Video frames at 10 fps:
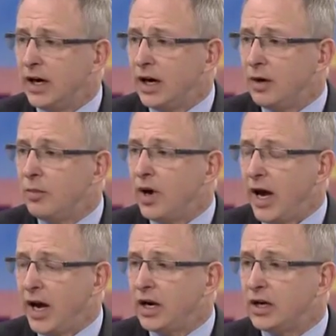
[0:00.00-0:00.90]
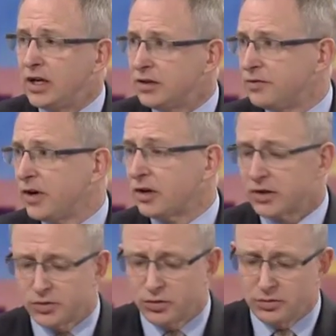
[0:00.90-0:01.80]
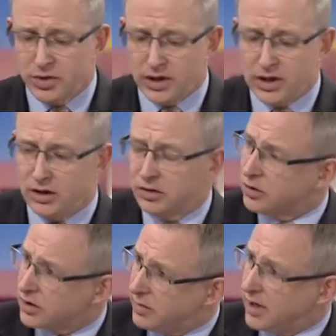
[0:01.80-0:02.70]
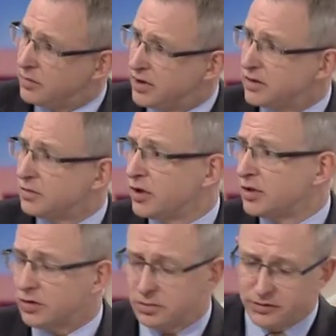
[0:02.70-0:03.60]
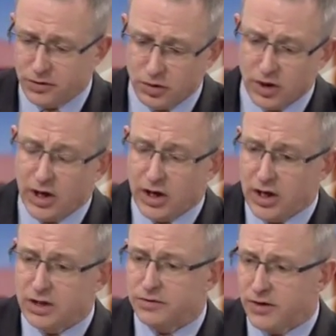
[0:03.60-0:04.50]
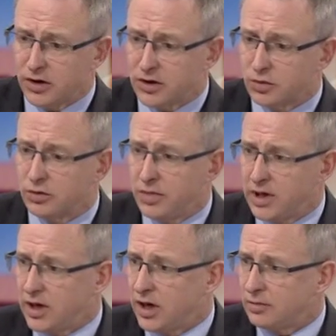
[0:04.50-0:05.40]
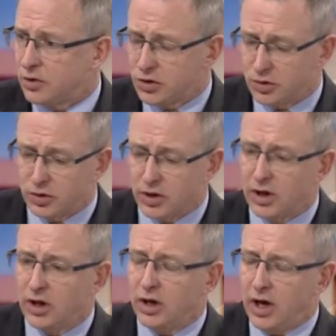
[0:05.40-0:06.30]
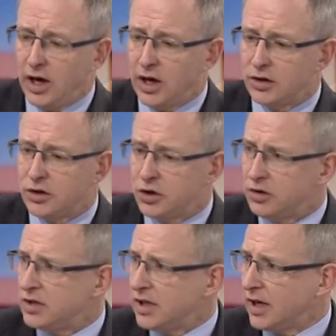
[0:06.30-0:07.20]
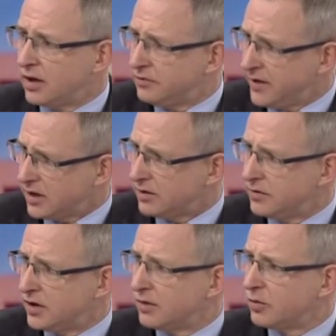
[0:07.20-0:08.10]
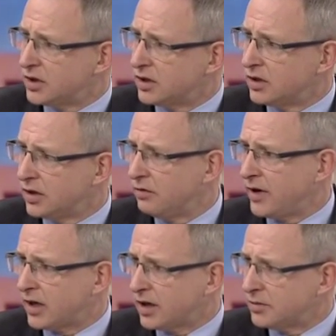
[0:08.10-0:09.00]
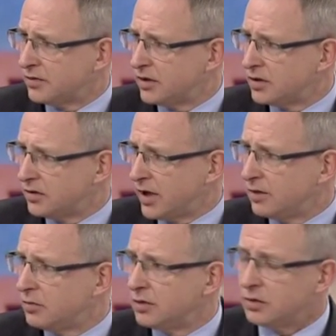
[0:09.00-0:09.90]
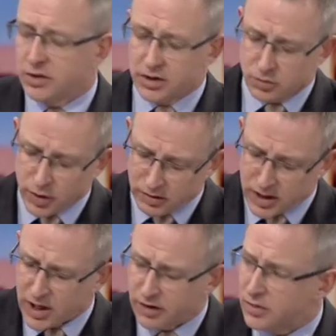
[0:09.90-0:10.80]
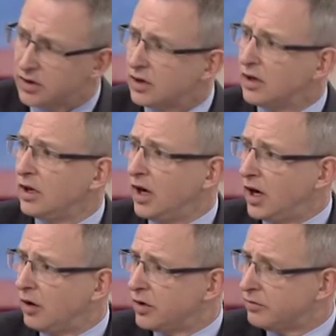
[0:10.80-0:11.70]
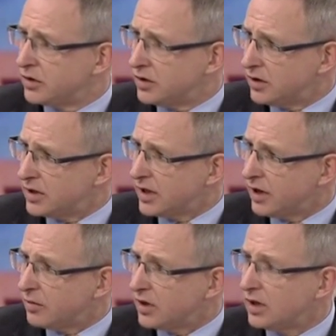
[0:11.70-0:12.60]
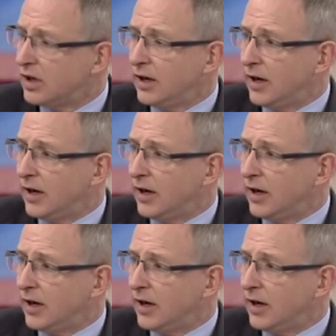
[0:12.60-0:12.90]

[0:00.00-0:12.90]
And his focus will be, you talked about business principles before, his focus will be, I'm sure, choosing an effective team which can deliver outcomes for the Australian people, because we're in government, we've returned to government.